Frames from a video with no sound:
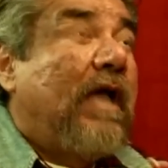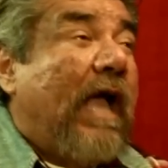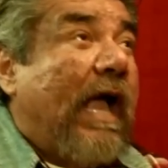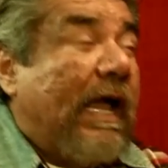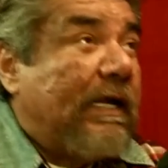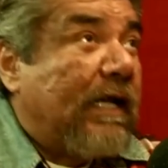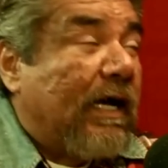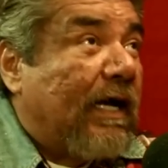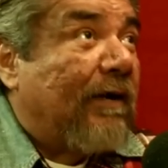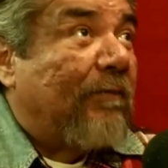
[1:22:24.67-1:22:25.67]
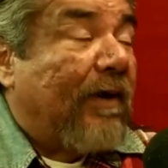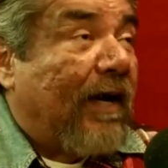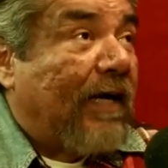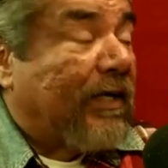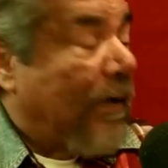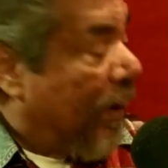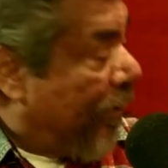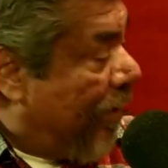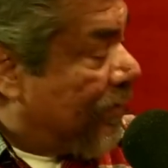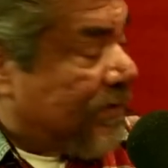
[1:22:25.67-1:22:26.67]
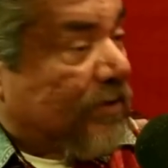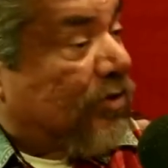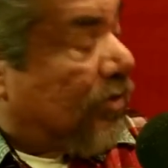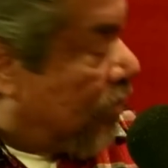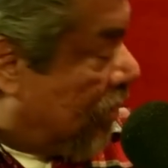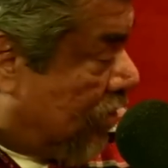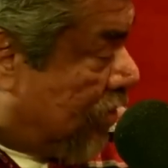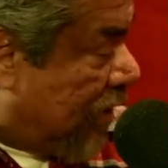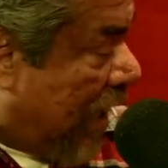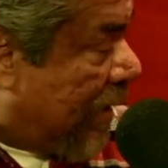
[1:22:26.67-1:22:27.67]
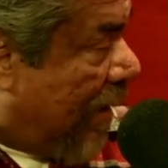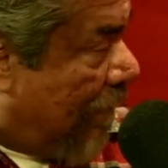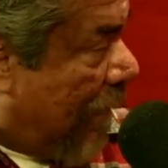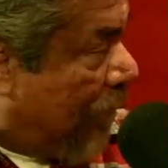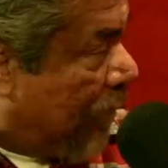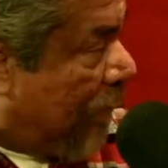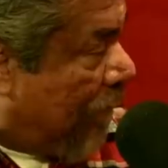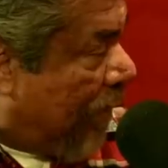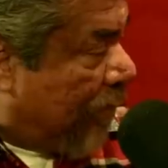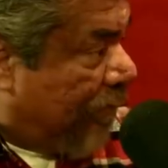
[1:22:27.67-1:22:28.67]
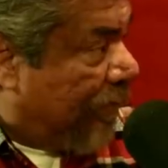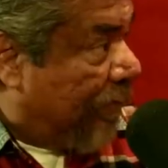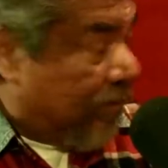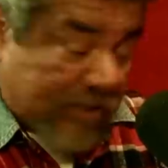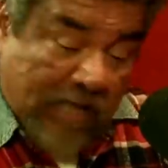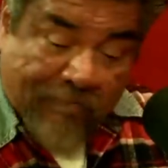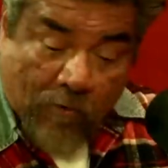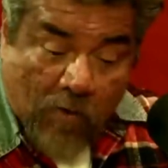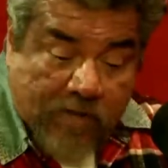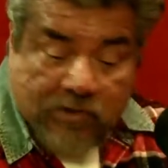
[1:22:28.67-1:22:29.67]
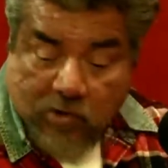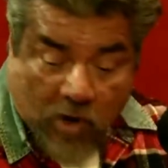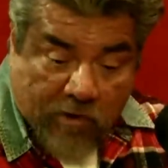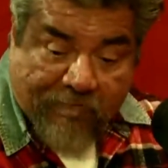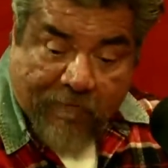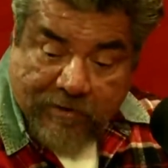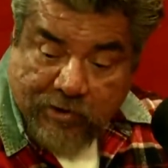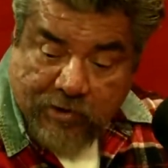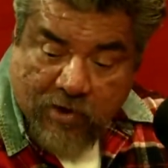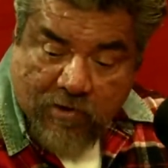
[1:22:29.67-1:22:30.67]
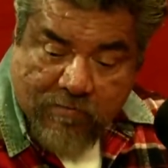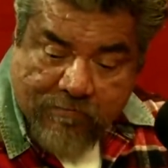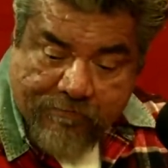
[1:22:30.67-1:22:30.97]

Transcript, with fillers: And I look at my grandma and said, "Do you think I could have my birthday party over there?" And she's like, "For what? So all your friends could go?"